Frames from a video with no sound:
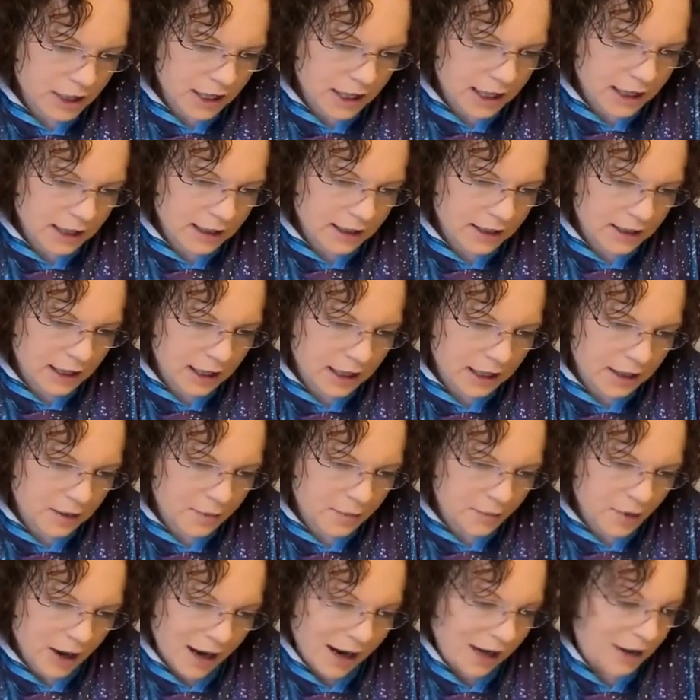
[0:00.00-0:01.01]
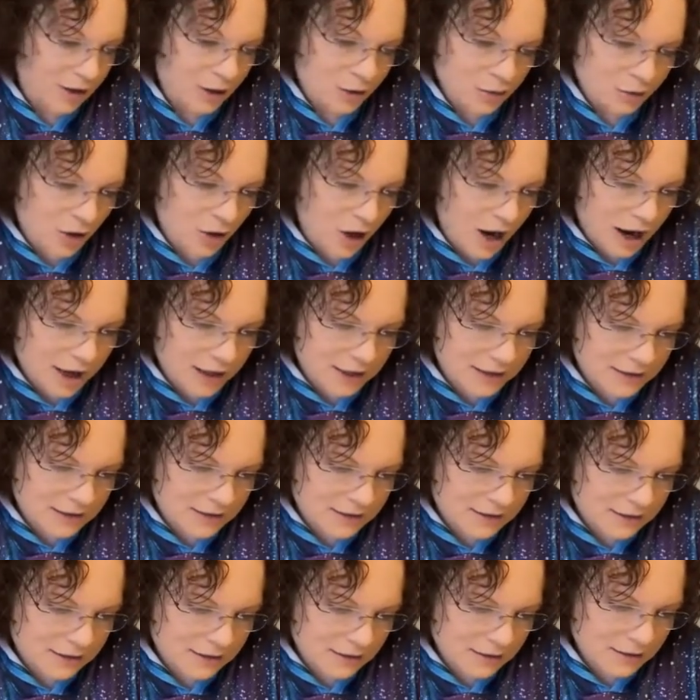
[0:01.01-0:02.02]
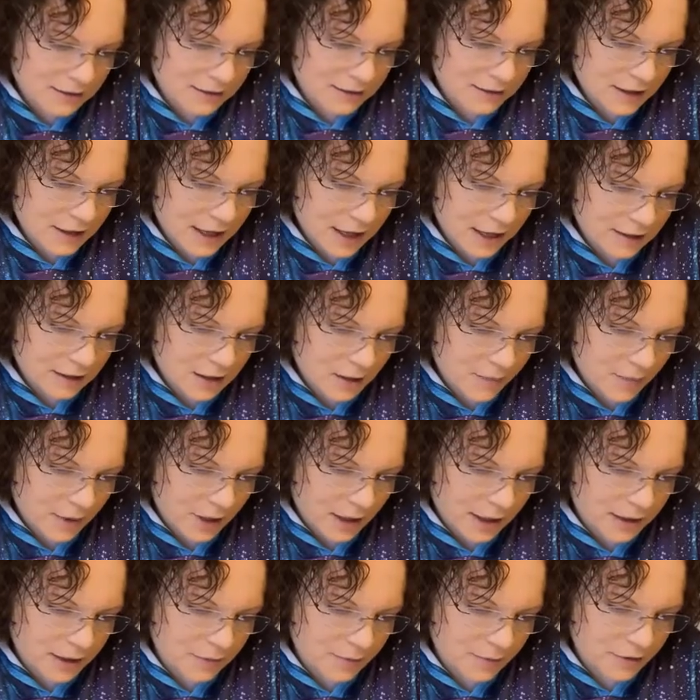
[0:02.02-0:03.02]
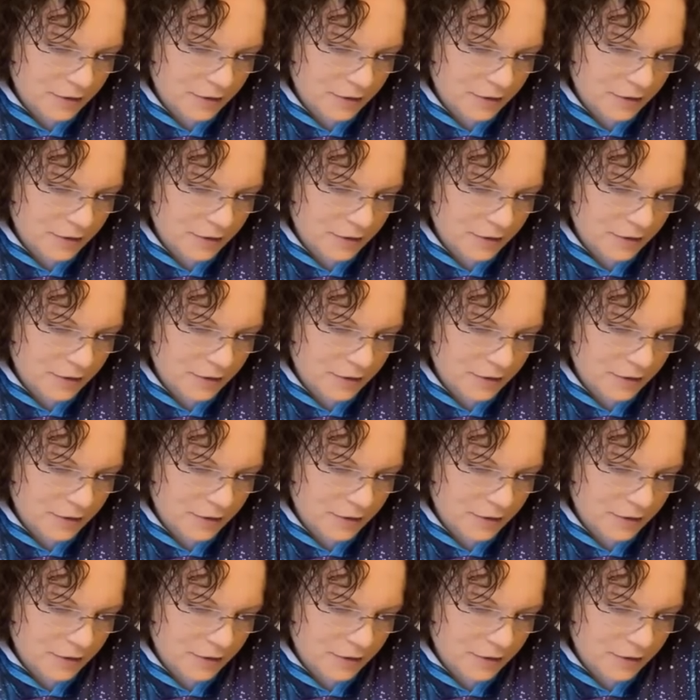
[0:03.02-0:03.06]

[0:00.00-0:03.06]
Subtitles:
pile of rocks at the bottom of a tree.